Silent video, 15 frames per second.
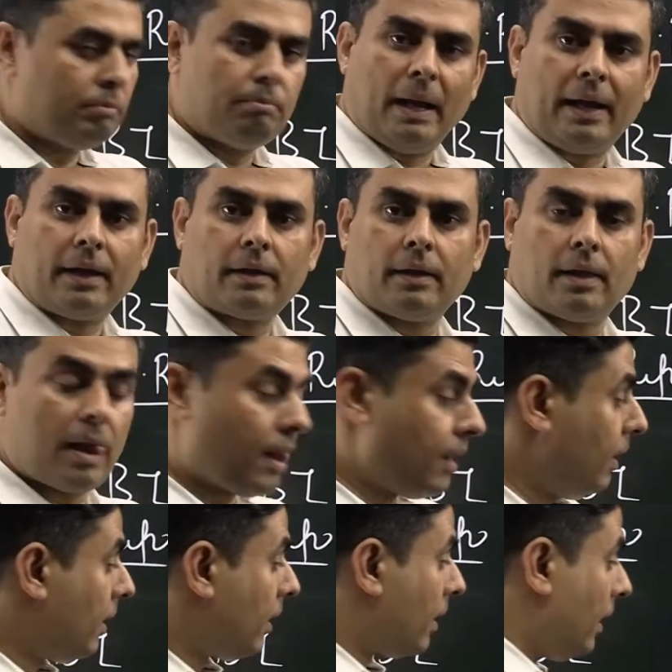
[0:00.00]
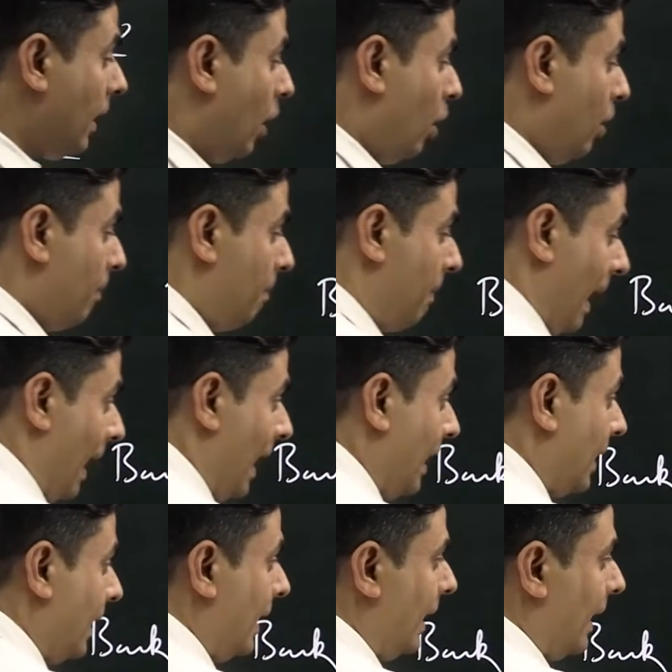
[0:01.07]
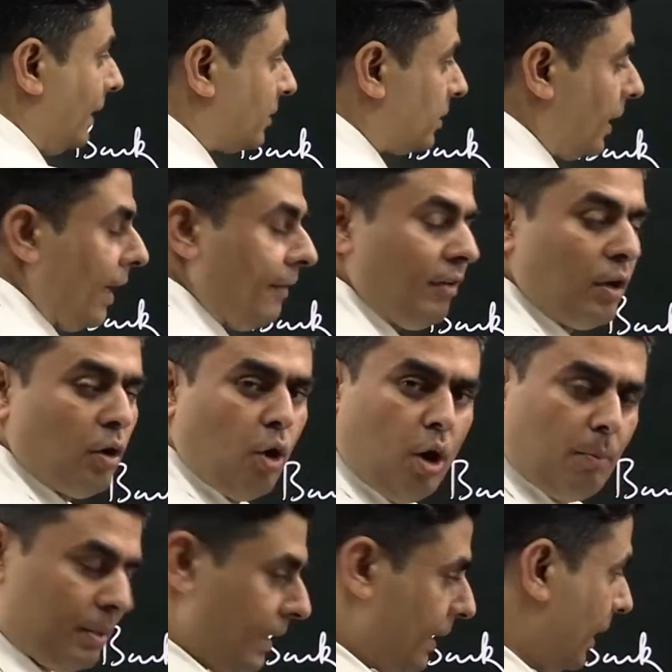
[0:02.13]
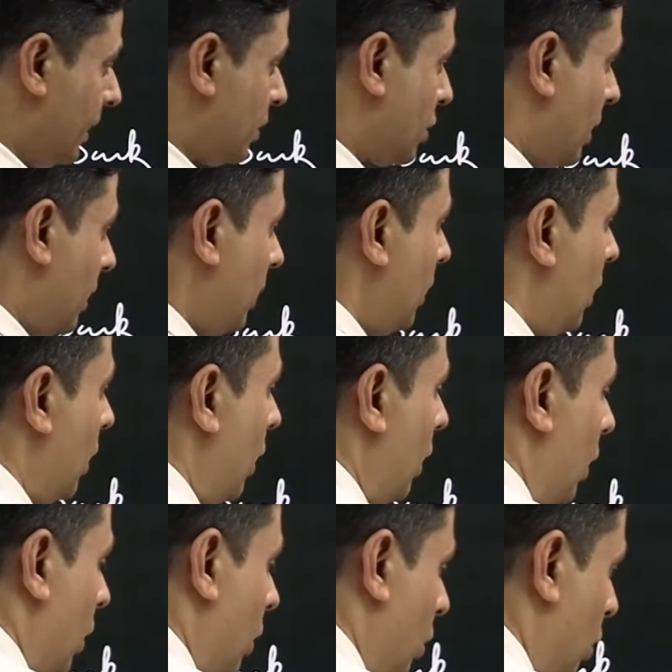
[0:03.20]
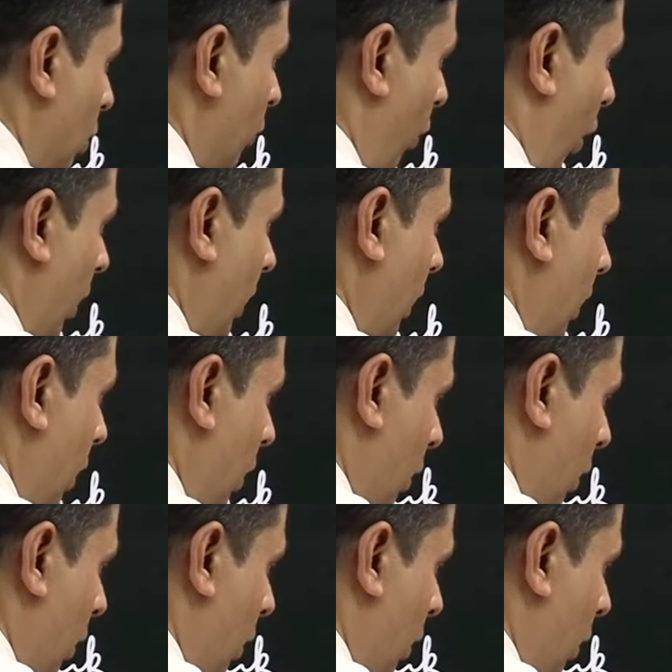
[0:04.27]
Bank. Now bank is have an obligation to what?